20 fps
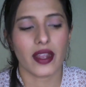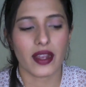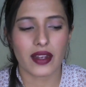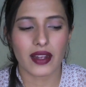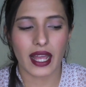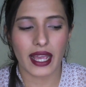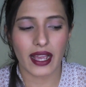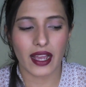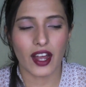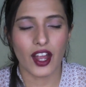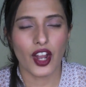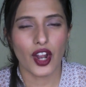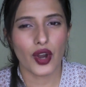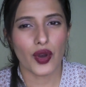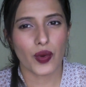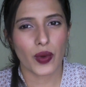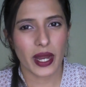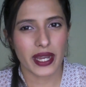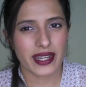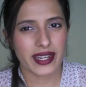like
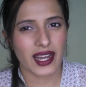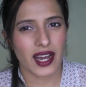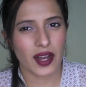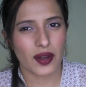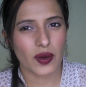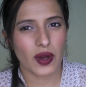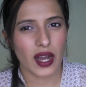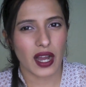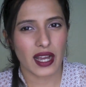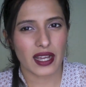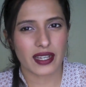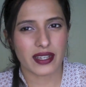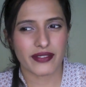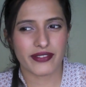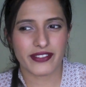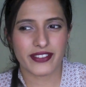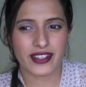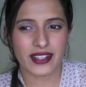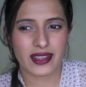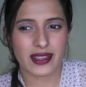right now I
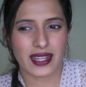feel